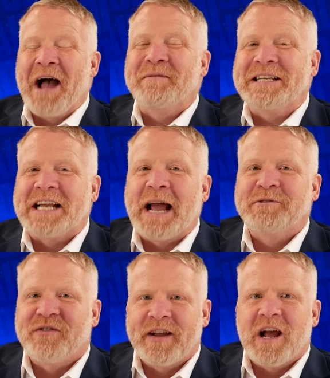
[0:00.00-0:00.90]
How many
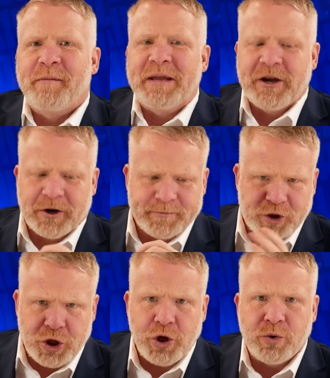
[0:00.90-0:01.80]
times have I come here
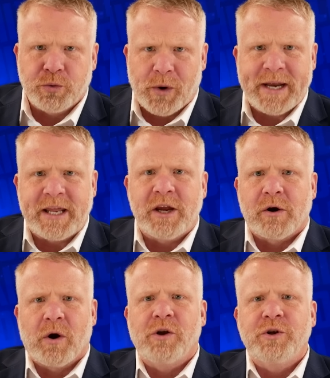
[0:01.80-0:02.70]
to you right
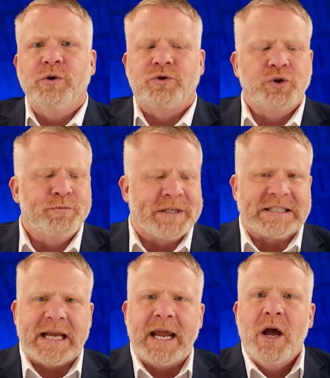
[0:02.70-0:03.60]
here on YouTube to
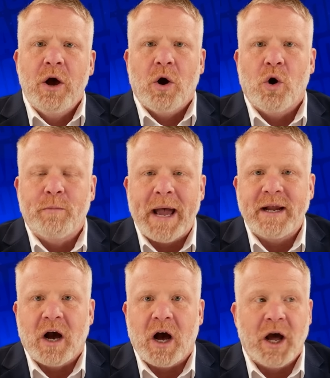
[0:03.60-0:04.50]
say, oh my
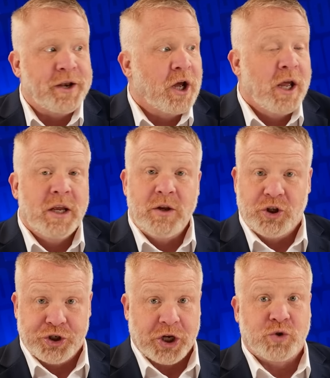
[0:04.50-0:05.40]
God,
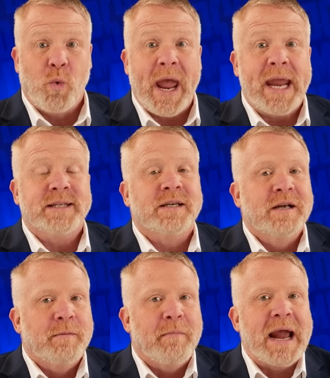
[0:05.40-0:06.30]
just wait.
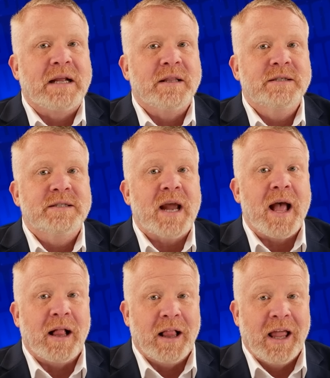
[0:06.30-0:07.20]
Mike
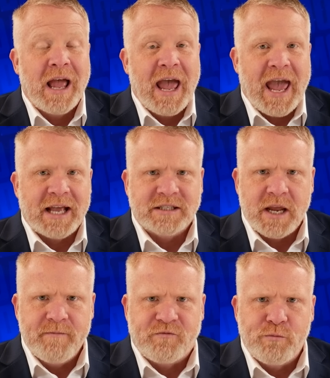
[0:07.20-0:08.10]
Lindell has
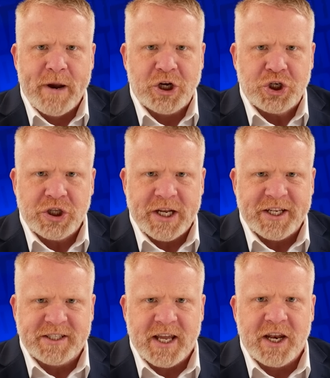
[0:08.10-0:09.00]
information that
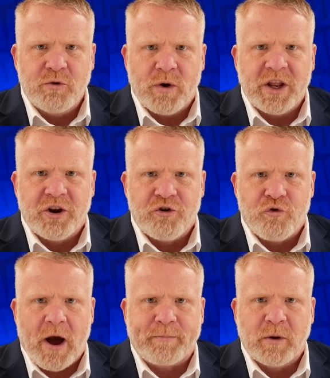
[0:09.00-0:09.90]
he's getting ready to
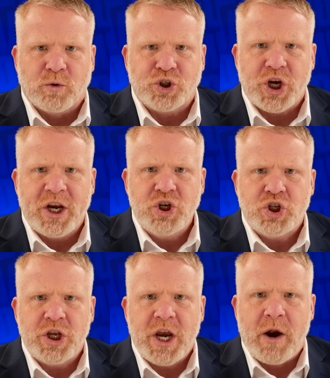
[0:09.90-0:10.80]
drop that will
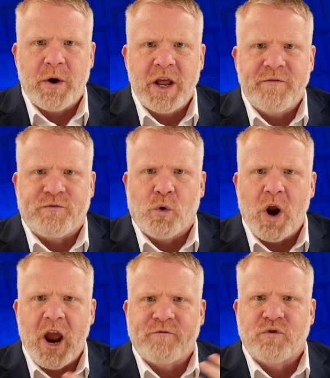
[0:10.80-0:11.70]
change the narrative
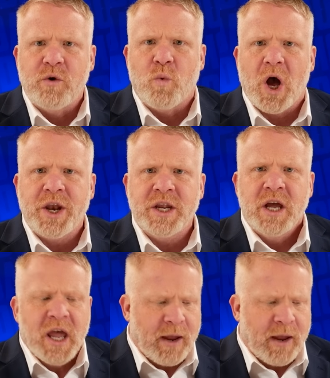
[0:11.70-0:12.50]
for everyone.